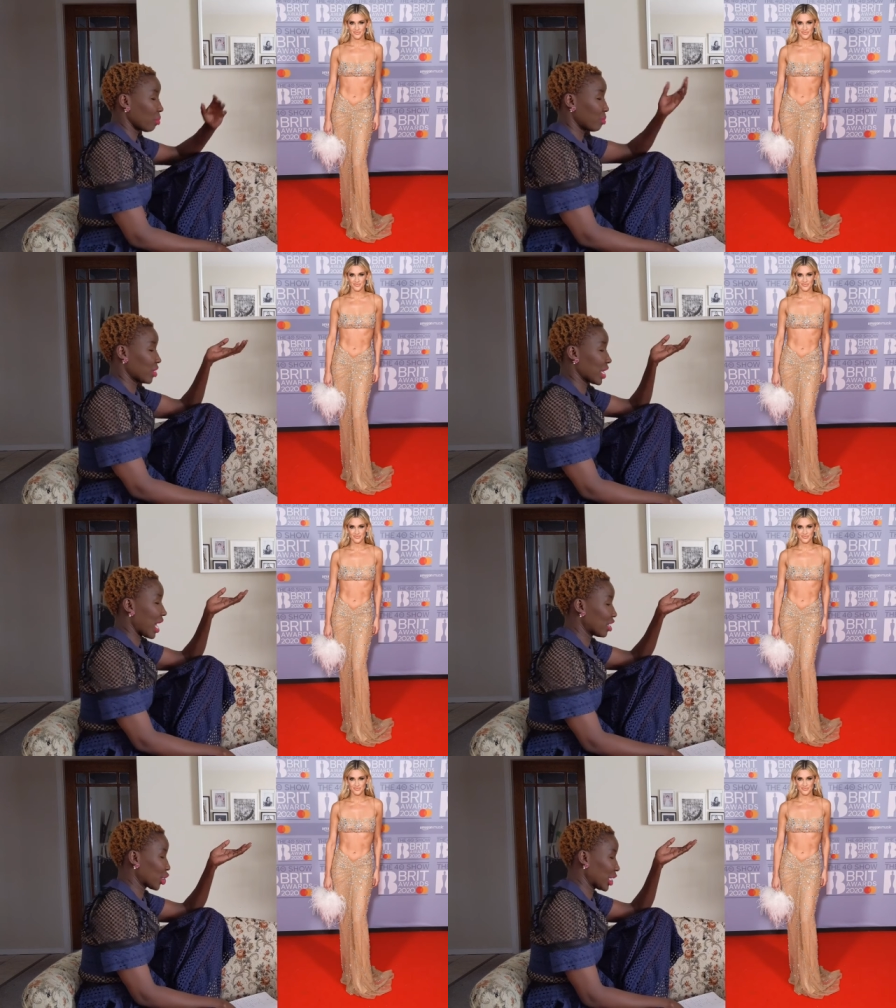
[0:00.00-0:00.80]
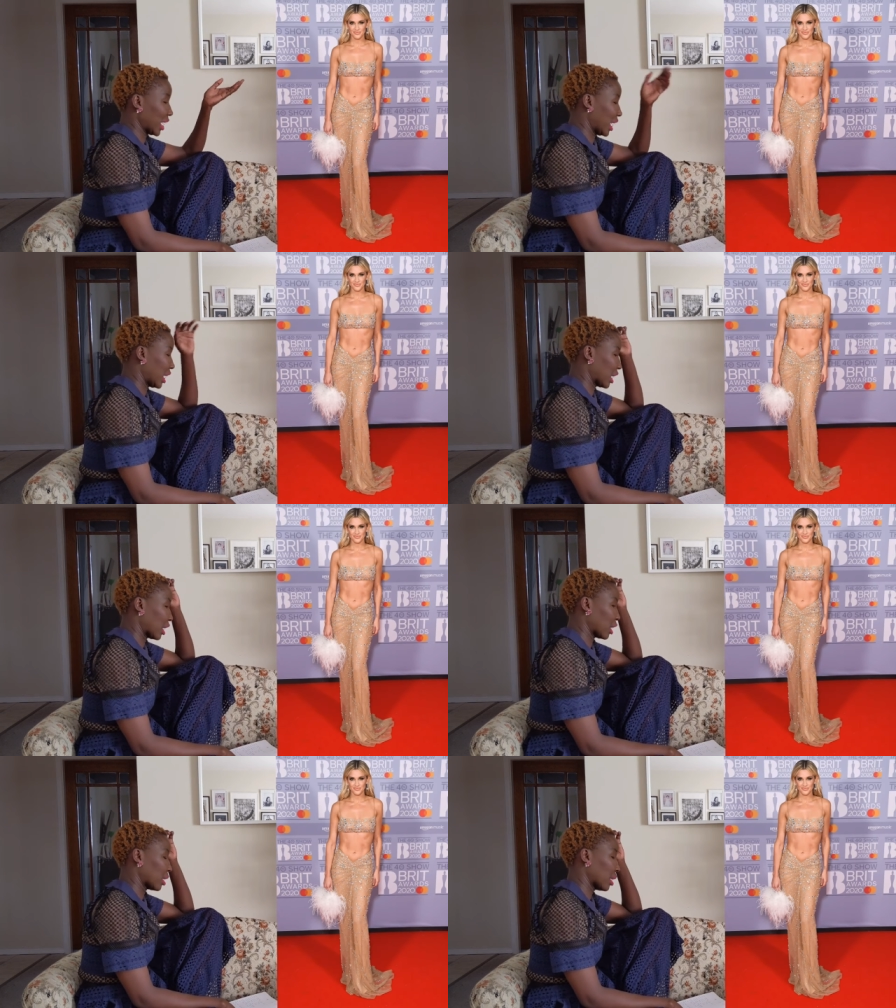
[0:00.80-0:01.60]
Miss Ashley
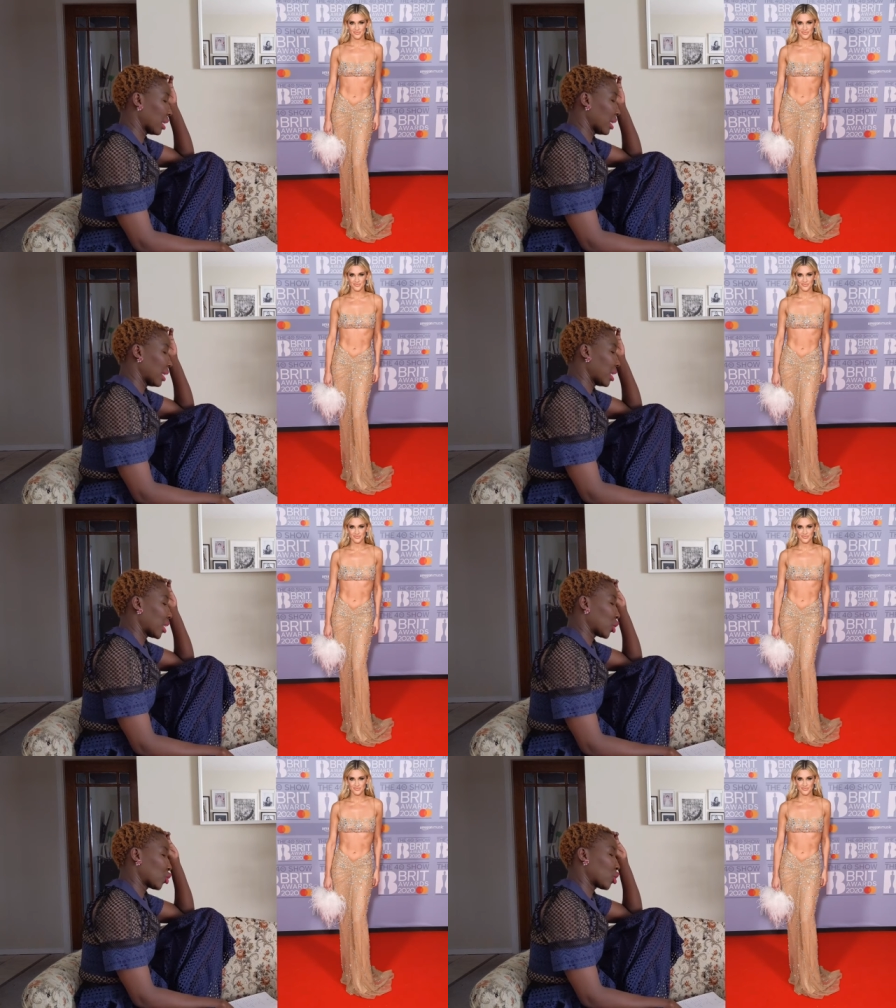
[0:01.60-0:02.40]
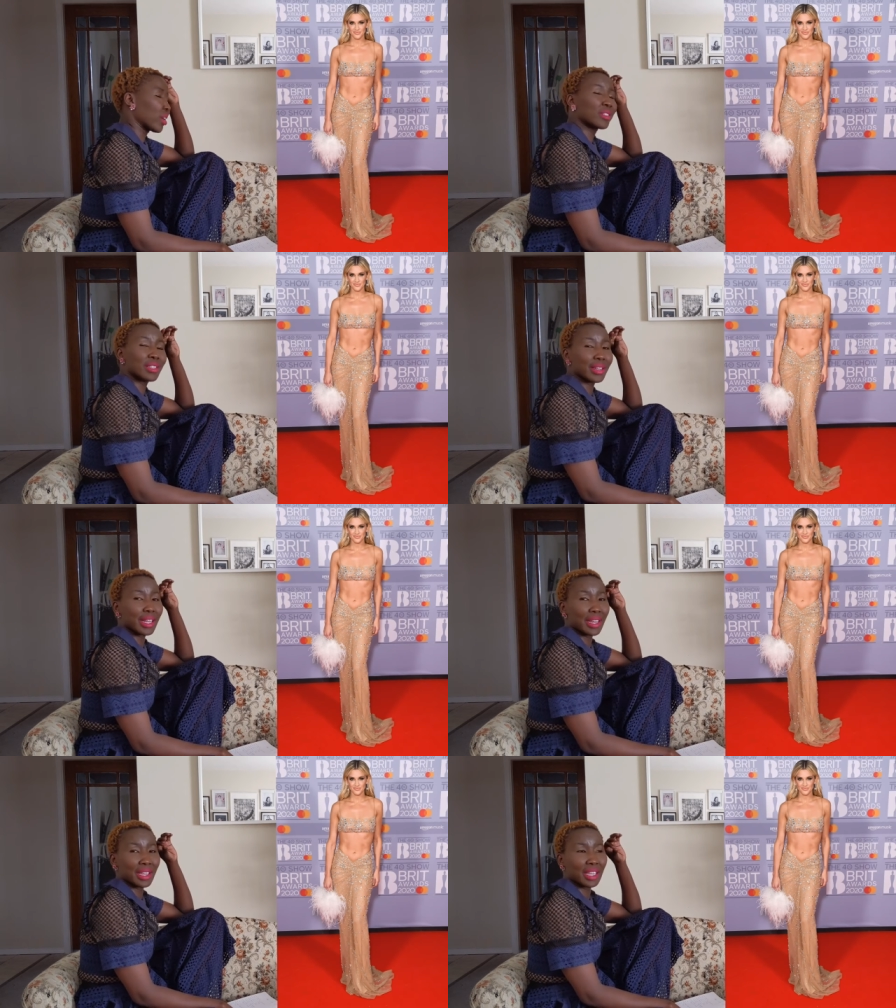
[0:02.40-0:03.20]
here, just
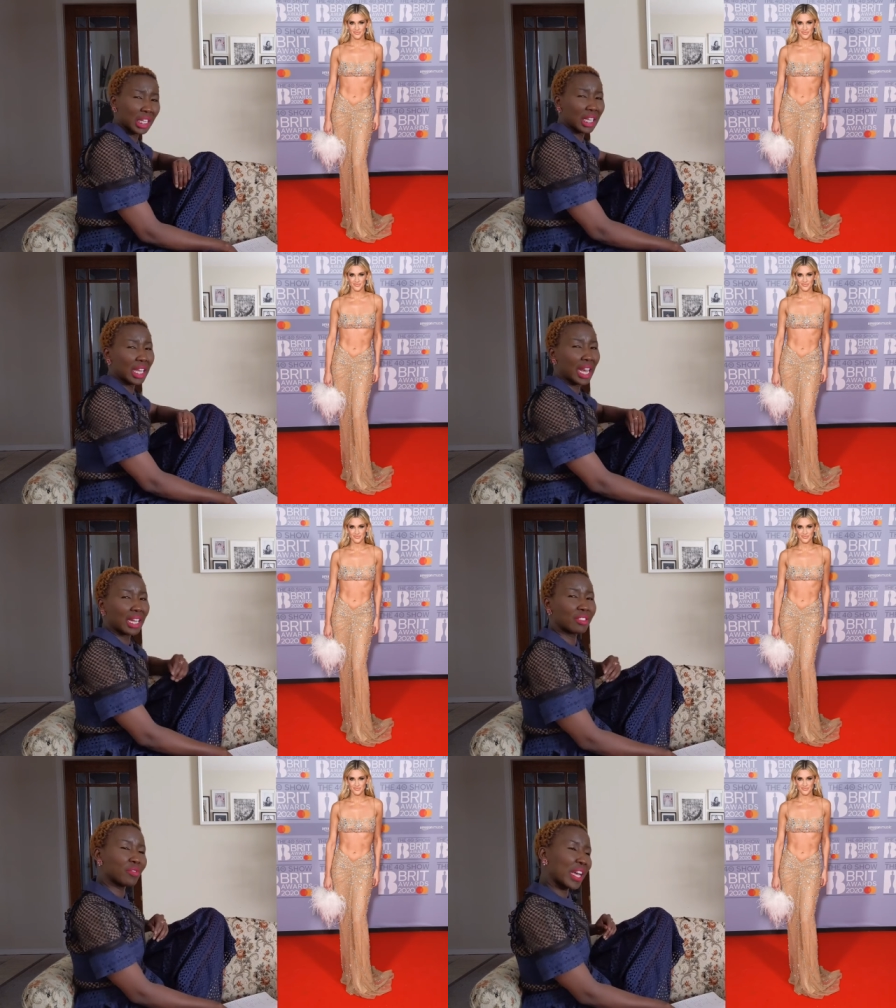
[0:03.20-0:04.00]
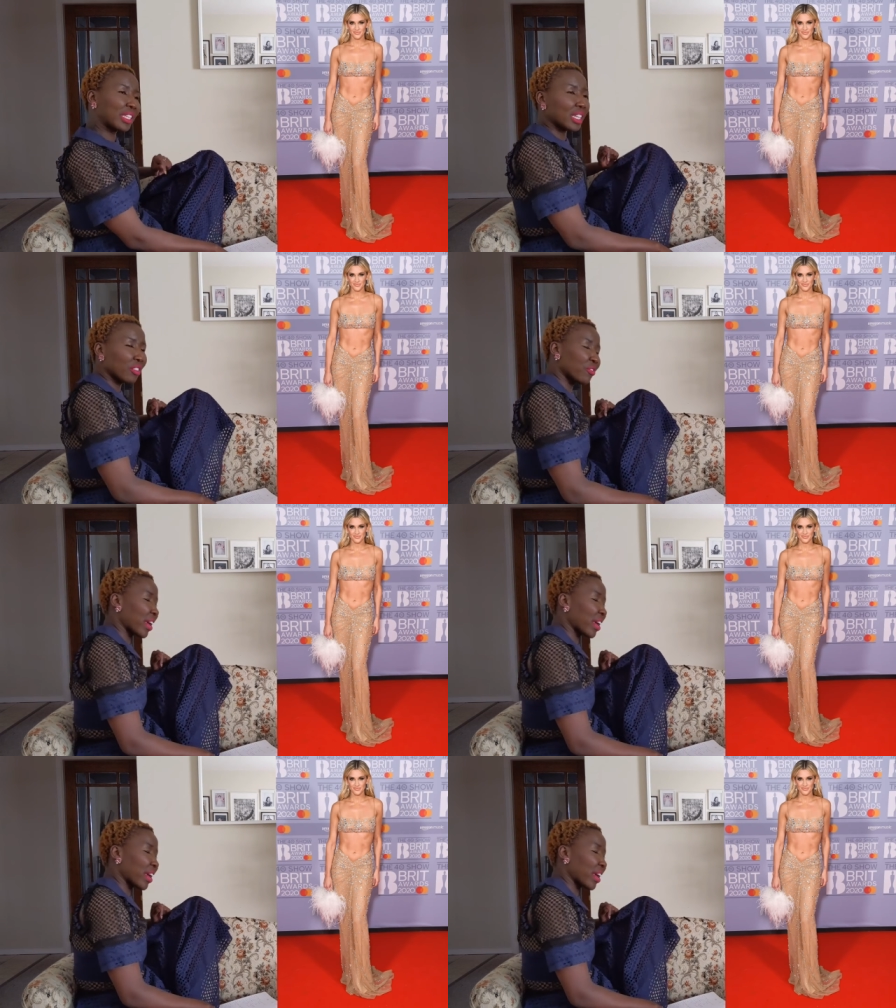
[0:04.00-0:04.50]
like at Vanity